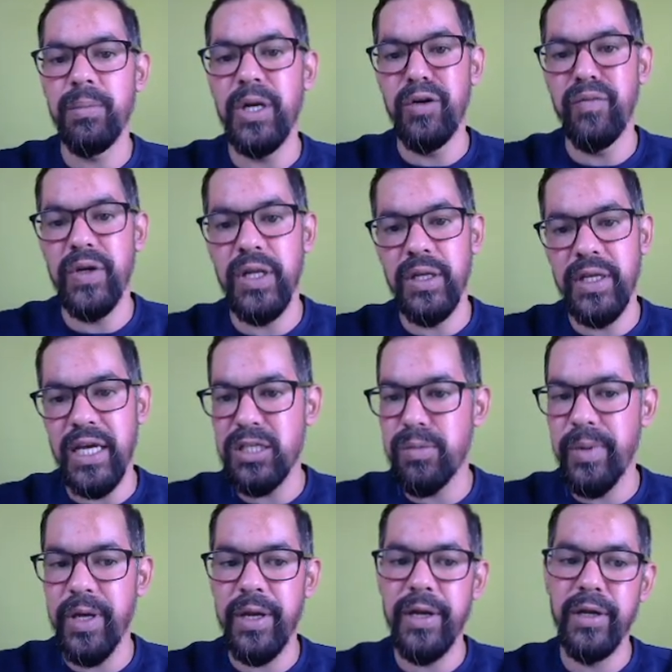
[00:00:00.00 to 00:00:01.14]
between
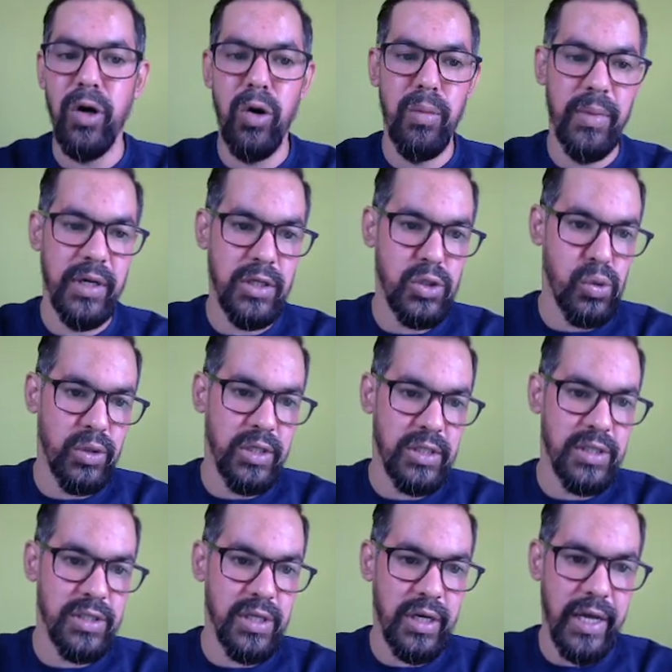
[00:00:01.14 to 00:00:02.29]
taxpayer and government, so this
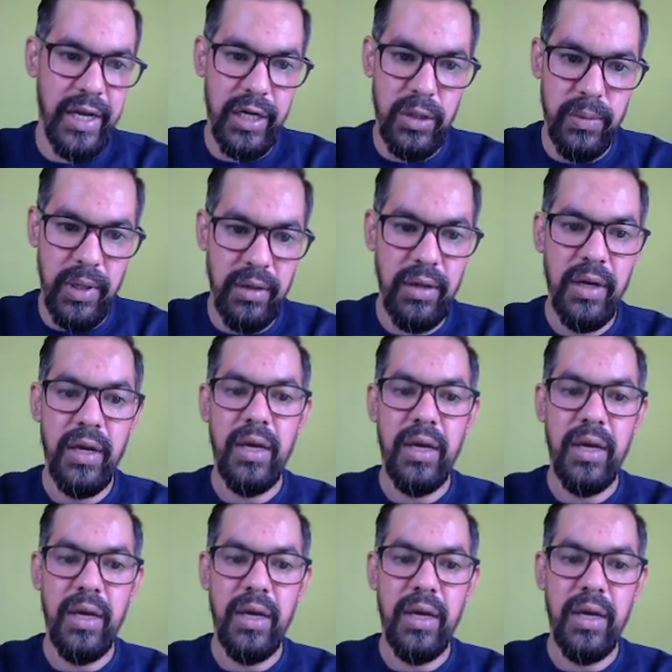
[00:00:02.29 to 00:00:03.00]
is the correct one.